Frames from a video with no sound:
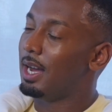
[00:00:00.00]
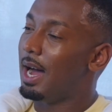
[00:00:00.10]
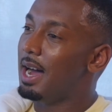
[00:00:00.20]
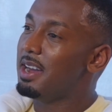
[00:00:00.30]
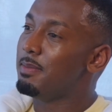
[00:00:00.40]

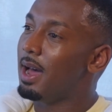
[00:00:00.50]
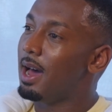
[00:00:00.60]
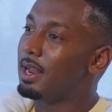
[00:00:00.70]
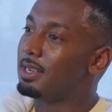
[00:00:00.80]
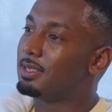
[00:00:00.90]
I am
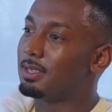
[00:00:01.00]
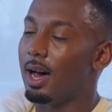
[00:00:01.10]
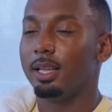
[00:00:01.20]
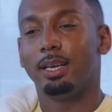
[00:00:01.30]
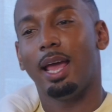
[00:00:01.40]
at a
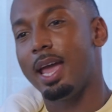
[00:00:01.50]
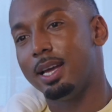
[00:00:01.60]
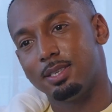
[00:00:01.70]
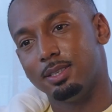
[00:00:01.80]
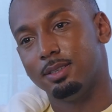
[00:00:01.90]
solid
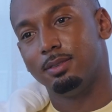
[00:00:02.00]
8.